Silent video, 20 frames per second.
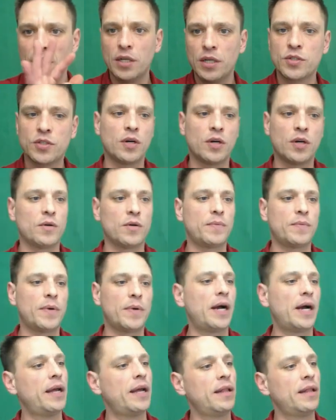So
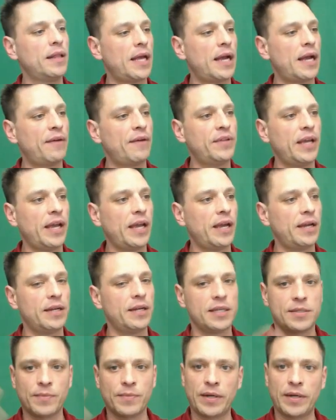my left hand
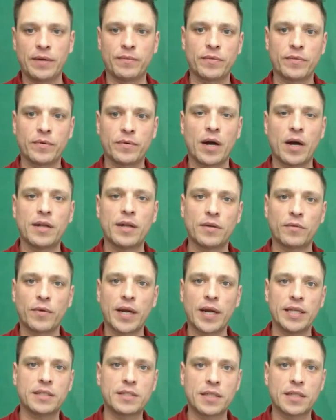is on the
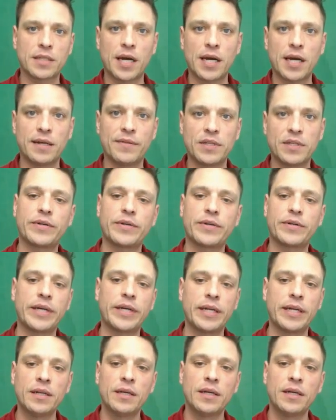right side of the screen.